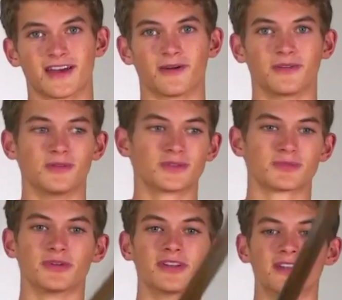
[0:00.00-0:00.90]
how
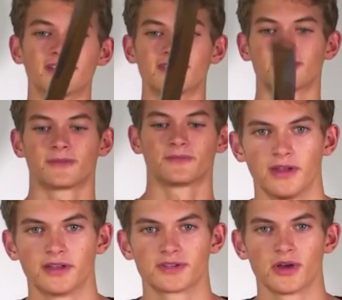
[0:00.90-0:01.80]
usable it is.
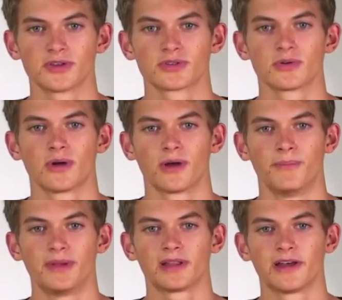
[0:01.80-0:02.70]
It is also a
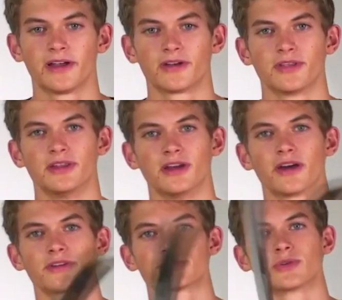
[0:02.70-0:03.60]
bit lighter than the
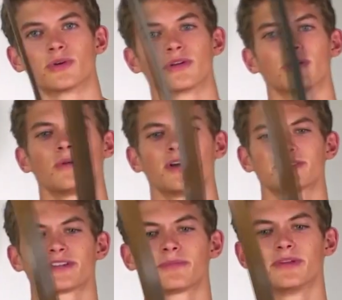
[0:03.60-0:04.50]
other sword, while
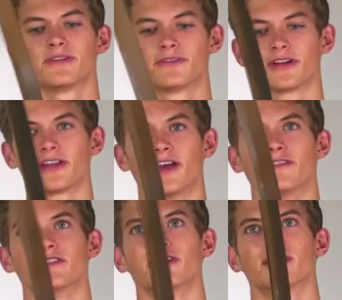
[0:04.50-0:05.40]
still being fairly
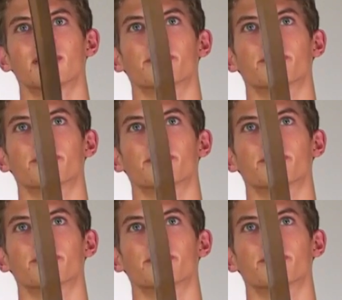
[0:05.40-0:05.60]
heavy,